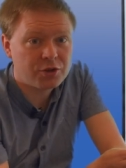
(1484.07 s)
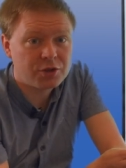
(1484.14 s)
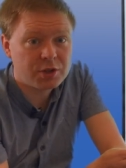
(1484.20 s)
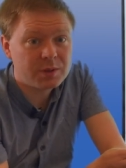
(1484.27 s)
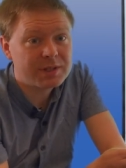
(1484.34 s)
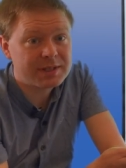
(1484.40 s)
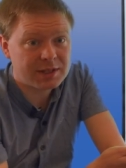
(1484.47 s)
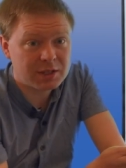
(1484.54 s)

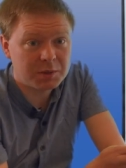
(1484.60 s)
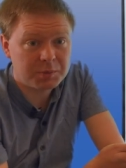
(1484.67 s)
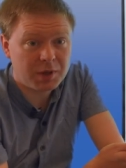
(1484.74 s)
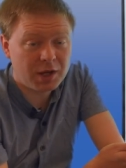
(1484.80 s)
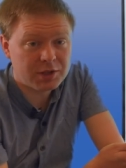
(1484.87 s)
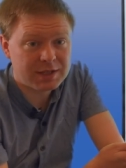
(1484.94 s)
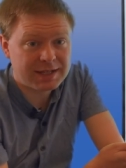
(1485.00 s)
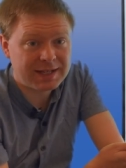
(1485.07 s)
do the signal
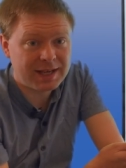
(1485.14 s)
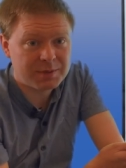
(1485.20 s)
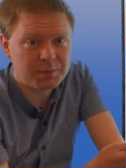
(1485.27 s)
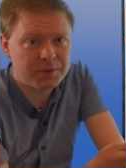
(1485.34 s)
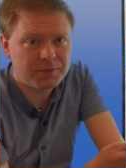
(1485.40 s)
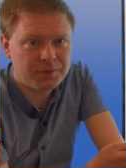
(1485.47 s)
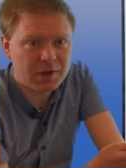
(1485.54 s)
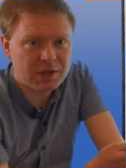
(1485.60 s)
processing as
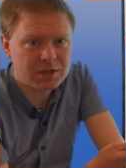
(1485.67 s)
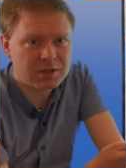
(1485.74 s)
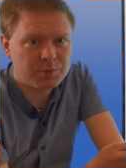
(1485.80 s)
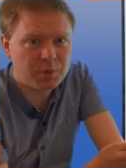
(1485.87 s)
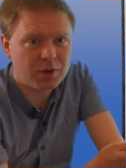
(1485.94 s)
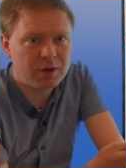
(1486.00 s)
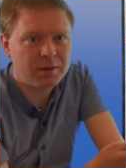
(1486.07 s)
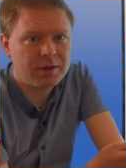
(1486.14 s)
we first
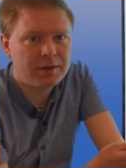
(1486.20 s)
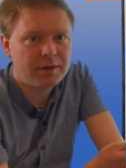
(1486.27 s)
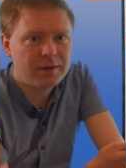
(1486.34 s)
were